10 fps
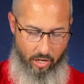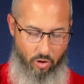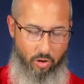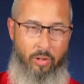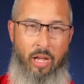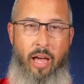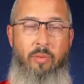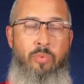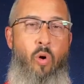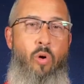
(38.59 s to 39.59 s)
You God
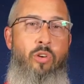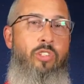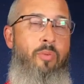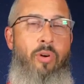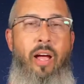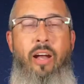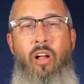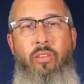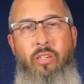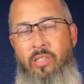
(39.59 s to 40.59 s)
abhors the pride.
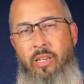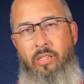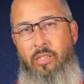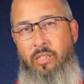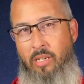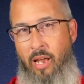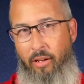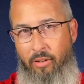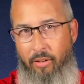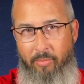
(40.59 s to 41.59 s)
All these things. This is
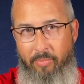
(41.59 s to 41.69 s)
not good.